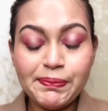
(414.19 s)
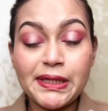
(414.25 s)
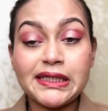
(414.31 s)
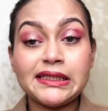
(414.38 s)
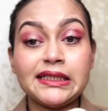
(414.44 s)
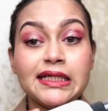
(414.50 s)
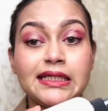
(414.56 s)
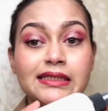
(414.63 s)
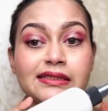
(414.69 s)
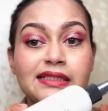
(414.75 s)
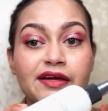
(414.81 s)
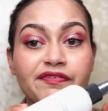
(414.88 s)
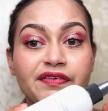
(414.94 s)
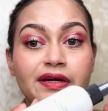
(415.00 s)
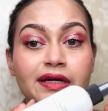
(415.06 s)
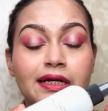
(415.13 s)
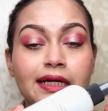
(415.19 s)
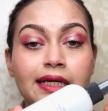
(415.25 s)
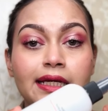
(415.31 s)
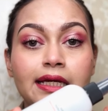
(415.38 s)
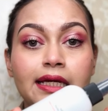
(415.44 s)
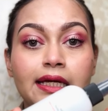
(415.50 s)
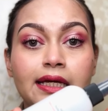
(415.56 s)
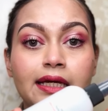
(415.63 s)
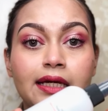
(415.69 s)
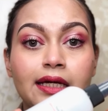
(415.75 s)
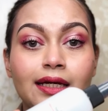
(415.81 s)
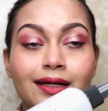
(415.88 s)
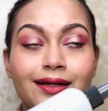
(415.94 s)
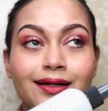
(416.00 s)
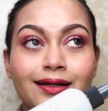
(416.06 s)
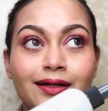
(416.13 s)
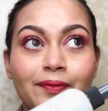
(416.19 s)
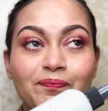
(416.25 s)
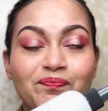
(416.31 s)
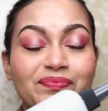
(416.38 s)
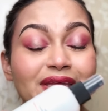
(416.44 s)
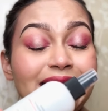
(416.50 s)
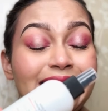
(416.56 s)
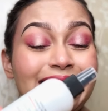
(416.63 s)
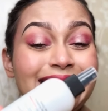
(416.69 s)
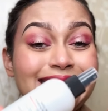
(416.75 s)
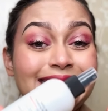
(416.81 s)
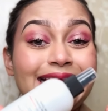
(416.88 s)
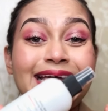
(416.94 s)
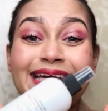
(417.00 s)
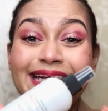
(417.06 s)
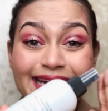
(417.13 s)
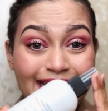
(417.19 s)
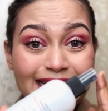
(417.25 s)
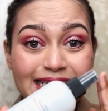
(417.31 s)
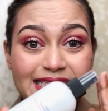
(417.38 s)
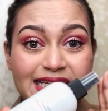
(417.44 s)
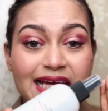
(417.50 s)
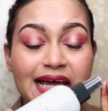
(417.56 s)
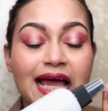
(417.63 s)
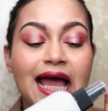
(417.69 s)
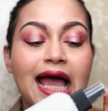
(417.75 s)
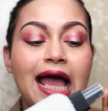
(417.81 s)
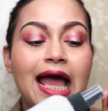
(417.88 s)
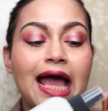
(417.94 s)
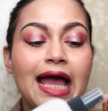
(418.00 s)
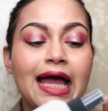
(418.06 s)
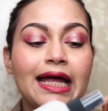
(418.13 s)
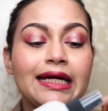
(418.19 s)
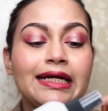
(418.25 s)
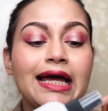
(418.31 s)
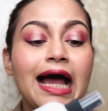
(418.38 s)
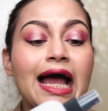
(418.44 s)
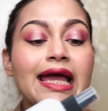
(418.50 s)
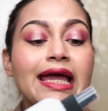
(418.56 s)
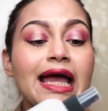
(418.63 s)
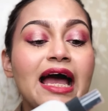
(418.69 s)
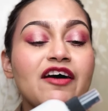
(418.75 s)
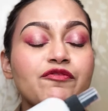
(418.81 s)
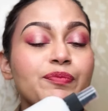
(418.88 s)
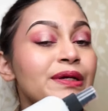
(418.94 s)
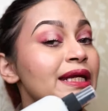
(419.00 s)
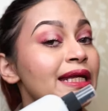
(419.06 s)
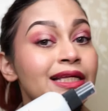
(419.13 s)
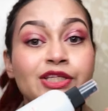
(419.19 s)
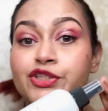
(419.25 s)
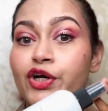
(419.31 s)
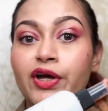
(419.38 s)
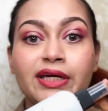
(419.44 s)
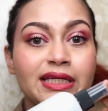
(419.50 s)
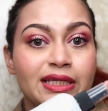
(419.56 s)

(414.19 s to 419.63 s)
But this definitely is great, and I have been enjoying